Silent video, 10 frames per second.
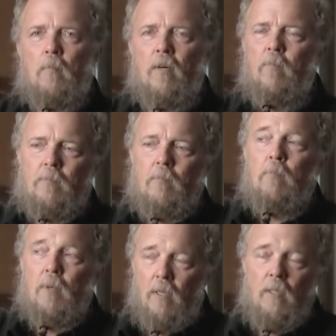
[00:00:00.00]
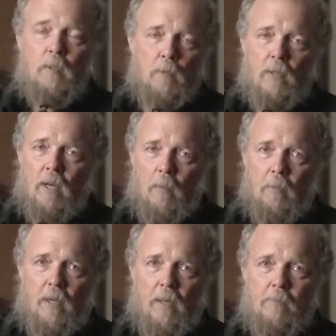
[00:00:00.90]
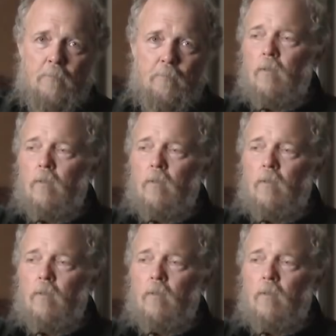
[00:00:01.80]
but it looks pretty complicated.